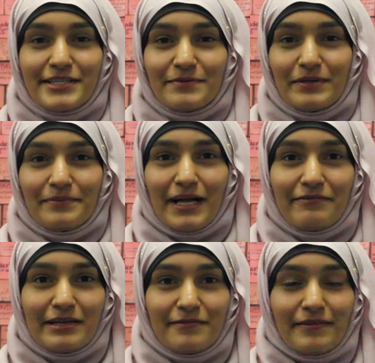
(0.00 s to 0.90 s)
Millions of people
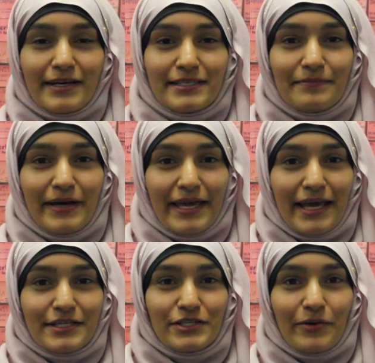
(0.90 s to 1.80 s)
have been affected by
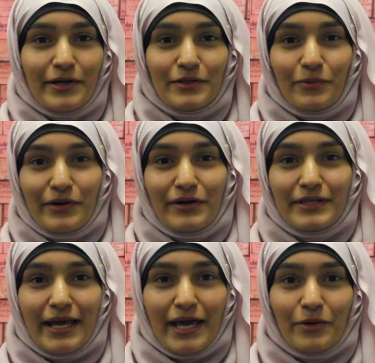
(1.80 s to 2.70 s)
cancer around the
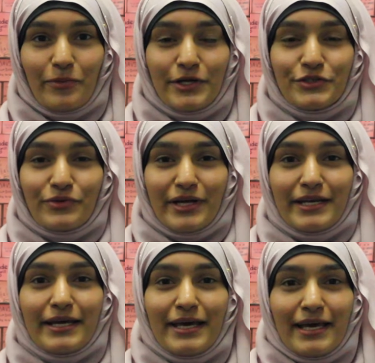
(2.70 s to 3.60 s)
world and Ridge Run